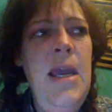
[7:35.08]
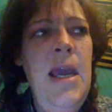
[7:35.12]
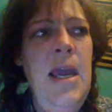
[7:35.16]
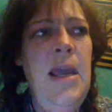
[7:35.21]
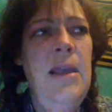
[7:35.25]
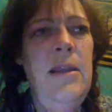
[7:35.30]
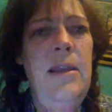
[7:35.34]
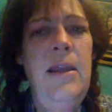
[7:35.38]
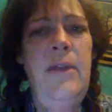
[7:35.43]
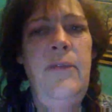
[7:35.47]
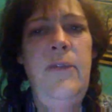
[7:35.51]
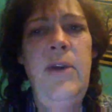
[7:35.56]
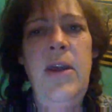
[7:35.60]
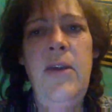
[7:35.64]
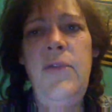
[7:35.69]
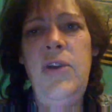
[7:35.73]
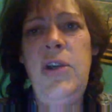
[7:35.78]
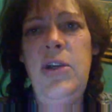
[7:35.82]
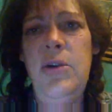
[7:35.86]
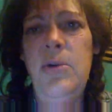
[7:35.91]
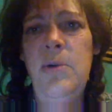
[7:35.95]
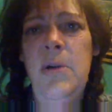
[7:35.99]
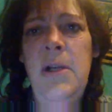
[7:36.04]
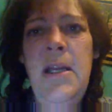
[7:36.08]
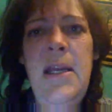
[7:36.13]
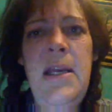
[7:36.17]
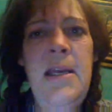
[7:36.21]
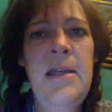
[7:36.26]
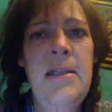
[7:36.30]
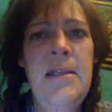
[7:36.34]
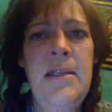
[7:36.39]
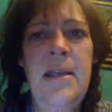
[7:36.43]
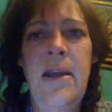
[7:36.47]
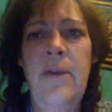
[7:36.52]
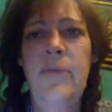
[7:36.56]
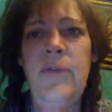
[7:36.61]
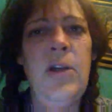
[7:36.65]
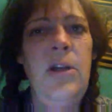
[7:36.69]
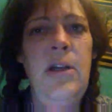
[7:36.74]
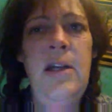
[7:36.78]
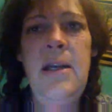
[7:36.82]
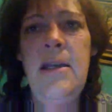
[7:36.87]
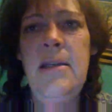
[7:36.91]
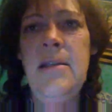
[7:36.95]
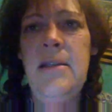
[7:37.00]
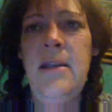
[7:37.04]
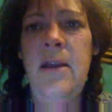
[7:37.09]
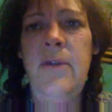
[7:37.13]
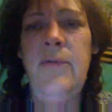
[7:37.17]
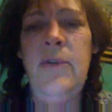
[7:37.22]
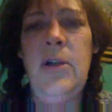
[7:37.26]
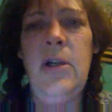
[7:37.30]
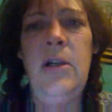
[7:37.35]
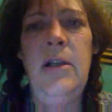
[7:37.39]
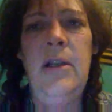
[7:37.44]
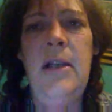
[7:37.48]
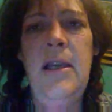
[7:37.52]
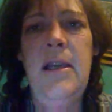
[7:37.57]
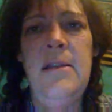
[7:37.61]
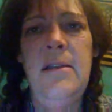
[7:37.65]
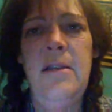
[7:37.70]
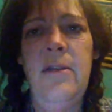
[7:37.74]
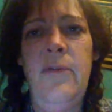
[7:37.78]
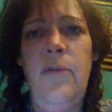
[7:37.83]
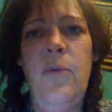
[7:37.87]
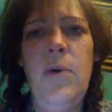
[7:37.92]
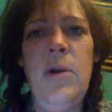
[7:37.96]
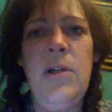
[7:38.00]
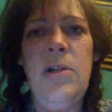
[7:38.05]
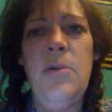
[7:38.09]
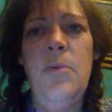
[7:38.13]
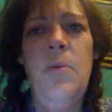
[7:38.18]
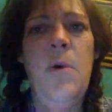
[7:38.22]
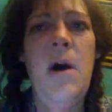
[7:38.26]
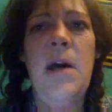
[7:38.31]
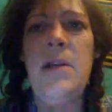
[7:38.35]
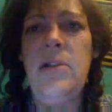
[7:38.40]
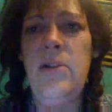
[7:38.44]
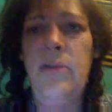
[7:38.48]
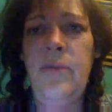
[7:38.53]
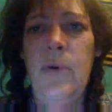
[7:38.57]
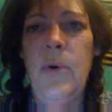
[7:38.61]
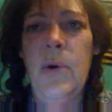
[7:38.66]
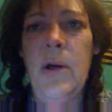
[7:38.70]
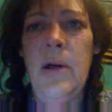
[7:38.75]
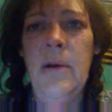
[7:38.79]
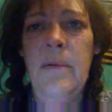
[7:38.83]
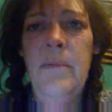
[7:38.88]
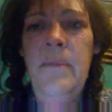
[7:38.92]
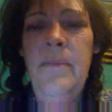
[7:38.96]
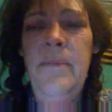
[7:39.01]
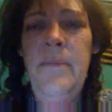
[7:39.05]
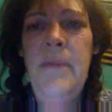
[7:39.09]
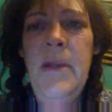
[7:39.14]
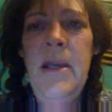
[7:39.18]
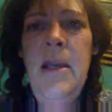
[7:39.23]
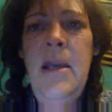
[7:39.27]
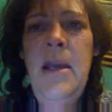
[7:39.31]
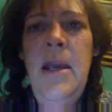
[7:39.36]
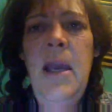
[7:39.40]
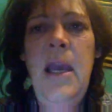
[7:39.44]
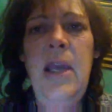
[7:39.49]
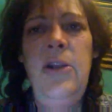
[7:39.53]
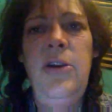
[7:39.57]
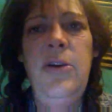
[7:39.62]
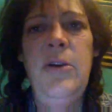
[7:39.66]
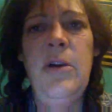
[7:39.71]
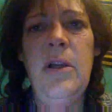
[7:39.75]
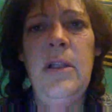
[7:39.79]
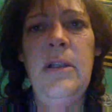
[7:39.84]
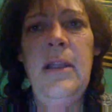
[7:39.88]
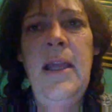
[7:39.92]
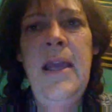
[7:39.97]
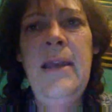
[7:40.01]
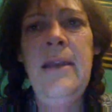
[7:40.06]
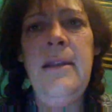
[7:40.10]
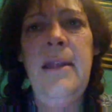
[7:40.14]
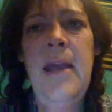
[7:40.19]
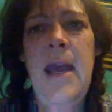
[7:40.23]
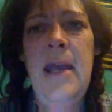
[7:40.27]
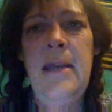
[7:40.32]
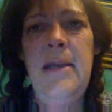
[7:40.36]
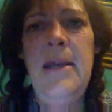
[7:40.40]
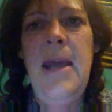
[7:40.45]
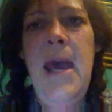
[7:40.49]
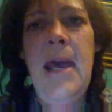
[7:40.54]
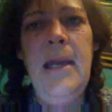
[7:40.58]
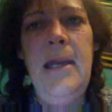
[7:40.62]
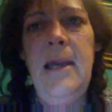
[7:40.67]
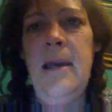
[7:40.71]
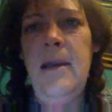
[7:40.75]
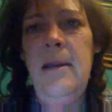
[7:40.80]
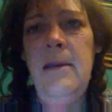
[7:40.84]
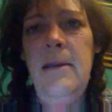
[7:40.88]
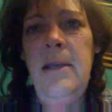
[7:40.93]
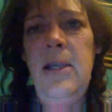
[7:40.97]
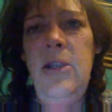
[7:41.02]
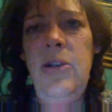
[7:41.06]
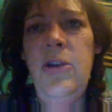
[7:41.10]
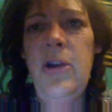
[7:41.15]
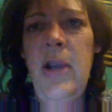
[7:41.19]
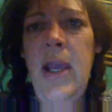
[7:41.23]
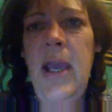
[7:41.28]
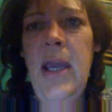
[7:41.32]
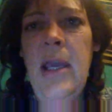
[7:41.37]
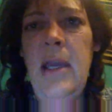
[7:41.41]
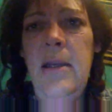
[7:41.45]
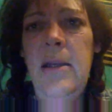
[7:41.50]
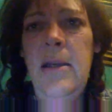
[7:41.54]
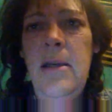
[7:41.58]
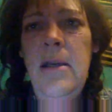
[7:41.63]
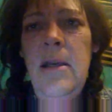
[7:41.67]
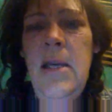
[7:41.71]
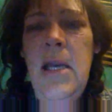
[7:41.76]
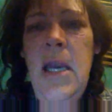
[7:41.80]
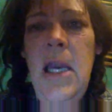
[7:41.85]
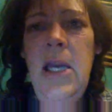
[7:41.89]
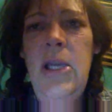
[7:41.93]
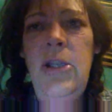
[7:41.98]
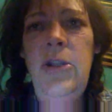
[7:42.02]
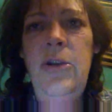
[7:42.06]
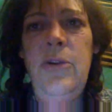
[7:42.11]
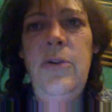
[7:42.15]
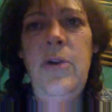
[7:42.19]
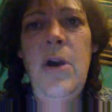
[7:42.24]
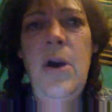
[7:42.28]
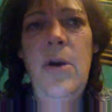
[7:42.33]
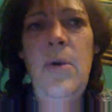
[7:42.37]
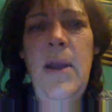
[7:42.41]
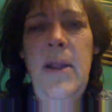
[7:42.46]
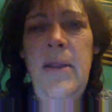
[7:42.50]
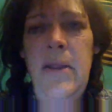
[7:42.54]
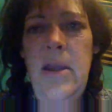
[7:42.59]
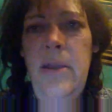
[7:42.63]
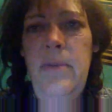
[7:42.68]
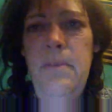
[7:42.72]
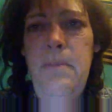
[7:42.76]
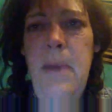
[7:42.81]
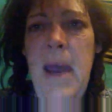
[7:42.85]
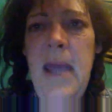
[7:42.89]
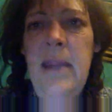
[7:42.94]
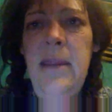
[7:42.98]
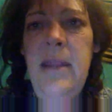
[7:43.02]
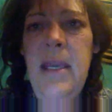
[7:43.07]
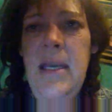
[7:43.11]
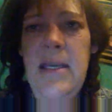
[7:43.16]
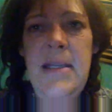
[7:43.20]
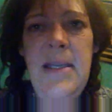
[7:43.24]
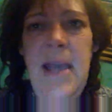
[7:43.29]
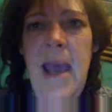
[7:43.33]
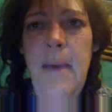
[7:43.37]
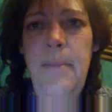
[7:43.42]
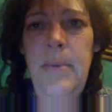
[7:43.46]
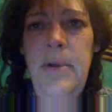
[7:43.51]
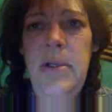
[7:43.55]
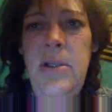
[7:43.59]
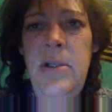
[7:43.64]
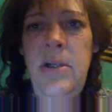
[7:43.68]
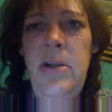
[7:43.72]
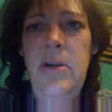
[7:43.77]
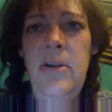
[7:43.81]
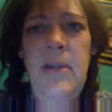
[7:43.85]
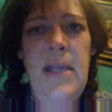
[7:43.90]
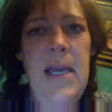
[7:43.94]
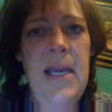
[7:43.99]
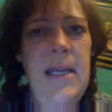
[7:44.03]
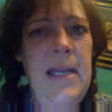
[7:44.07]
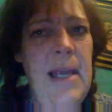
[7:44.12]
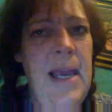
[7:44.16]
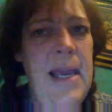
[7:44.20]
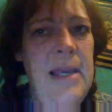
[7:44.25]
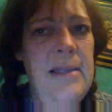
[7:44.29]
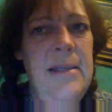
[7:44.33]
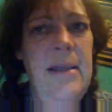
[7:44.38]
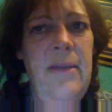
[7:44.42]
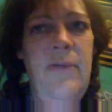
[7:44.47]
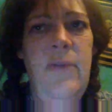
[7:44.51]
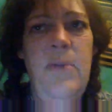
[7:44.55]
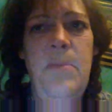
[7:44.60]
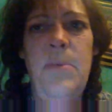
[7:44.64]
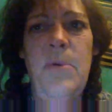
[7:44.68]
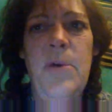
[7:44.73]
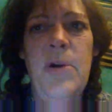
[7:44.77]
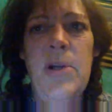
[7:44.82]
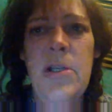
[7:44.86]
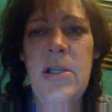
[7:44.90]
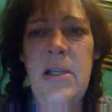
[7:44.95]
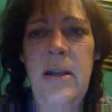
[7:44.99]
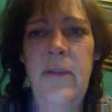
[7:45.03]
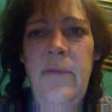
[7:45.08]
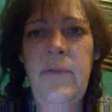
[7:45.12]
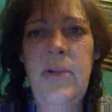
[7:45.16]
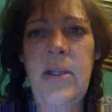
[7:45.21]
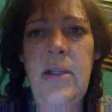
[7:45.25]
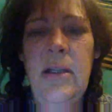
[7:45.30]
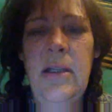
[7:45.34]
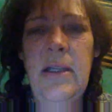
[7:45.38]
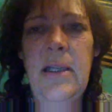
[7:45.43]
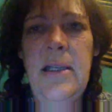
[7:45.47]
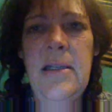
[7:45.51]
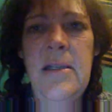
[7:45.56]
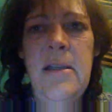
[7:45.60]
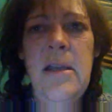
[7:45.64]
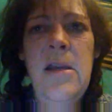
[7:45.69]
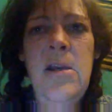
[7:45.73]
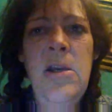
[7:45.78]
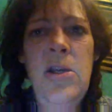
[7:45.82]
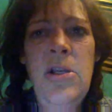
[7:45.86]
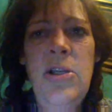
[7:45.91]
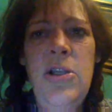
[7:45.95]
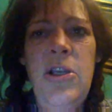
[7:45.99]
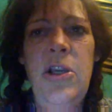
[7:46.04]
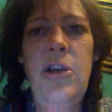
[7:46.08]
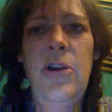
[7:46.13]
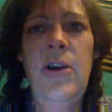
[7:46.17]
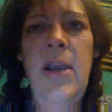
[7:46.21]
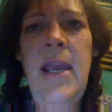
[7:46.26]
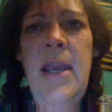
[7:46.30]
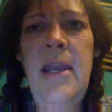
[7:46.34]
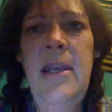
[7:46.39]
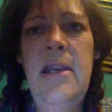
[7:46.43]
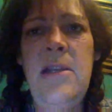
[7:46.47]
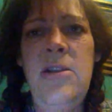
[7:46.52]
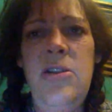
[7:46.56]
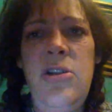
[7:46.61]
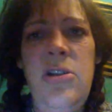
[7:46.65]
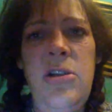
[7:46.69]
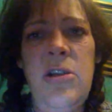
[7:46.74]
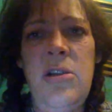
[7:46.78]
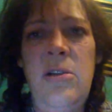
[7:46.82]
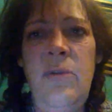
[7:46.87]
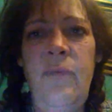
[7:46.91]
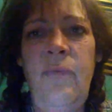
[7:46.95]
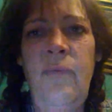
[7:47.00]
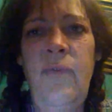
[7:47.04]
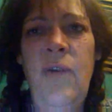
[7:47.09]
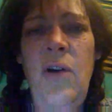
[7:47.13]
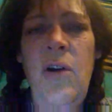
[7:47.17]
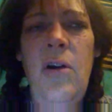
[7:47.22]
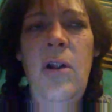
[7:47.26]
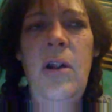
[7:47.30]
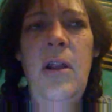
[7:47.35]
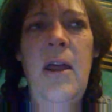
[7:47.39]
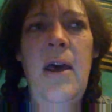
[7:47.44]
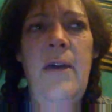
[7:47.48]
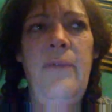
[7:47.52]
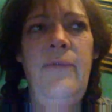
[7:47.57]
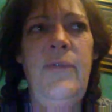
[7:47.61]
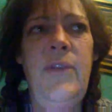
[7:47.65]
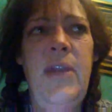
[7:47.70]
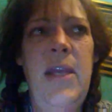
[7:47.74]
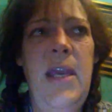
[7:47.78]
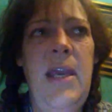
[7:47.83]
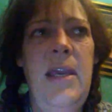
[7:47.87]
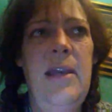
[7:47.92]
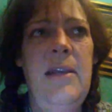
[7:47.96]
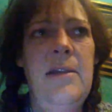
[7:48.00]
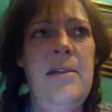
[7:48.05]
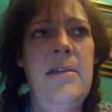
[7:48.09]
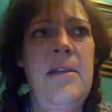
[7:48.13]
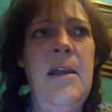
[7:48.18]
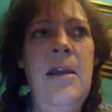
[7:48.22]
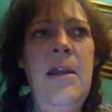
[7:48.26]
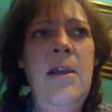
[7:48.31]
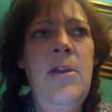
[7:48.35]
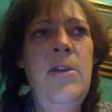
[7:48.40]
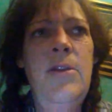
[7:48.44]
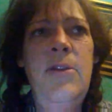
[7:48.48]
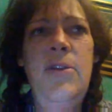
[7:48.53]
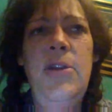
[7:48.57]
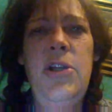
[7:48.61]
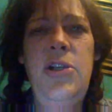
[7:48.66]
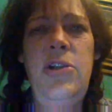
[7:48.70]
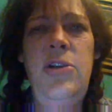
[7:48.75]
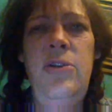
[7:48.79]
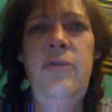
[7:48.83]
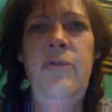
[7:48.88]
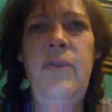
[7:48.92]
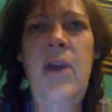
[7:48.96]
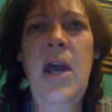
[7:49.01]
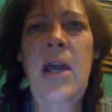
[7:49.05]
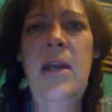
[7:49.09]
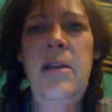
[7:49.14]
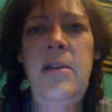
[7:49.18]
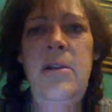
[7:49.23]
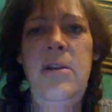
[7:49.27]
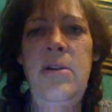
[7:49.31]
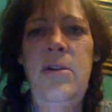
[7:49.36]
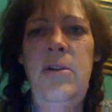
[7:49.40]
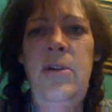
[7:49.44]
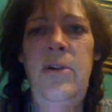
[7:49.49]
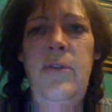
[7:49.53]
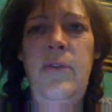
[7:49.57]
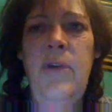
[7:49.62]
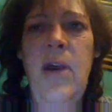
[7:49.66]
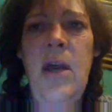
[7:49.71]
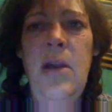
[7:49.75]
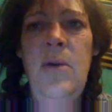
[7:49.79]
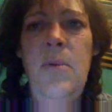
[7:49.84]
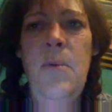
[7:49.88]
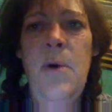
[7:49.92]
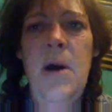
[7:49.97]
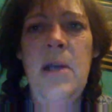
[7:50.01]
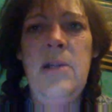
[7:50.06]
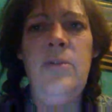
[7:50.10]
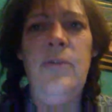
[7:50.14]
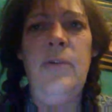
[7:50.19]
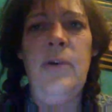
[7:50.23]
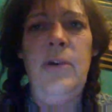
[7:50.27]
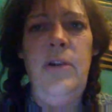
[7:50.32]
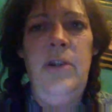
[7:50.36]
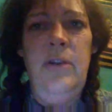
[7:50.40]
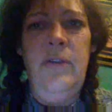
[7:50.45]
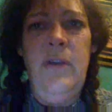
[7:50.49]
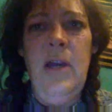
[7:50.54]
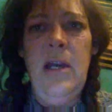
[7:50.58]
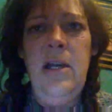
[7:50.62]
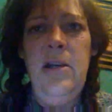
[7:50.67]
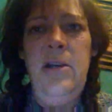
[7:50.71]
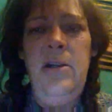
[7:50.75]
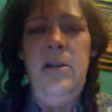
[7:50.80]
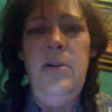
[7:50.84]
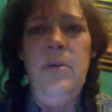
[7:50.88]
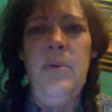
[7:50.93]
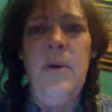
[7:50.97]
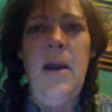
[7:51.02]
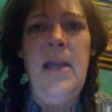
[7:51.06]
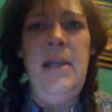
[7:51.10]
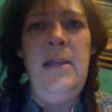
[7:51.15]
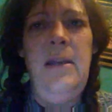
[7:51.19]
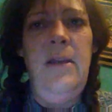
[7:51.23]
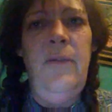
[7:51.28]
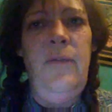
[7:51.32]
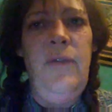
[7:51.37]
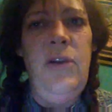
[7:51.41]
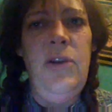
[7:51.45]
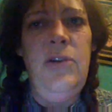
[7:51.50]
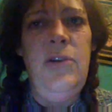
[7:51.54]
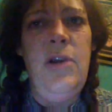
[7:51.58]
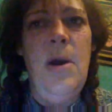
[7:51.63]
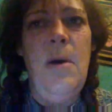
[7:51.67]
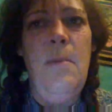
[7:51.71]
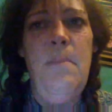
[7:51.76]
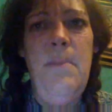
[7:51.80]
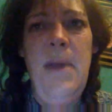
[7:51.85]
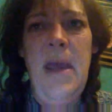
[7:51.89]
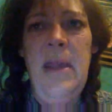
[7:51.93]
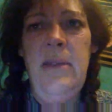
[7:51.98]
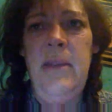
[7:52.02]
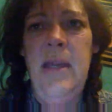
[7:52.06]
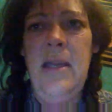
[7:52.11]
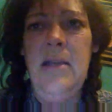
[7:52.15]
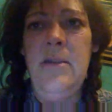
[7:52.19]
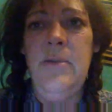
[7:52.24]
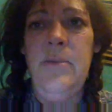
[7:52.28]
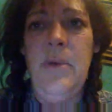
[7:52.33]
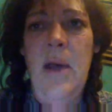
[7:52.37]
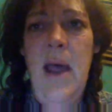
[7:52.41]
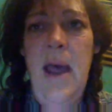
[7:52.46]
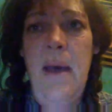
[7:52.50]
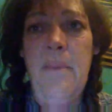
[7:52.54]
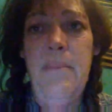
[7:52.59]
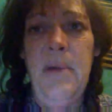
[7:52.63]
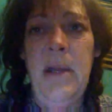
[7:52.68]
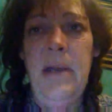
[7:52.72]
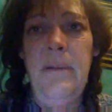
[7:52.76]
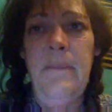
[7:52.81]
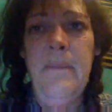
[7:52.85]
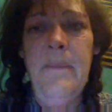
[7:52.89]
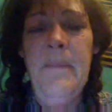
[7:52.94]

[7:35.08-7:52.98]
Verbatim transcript: and they've given you list after list after list of what to watch for. And you collect that data in your head and you go, and then bad things happen to you, and that adds even more stuff to the list. So your head is just full of things that you've got to do and you've got to watch for and you've got to do right. And if you don't, bad things will happen.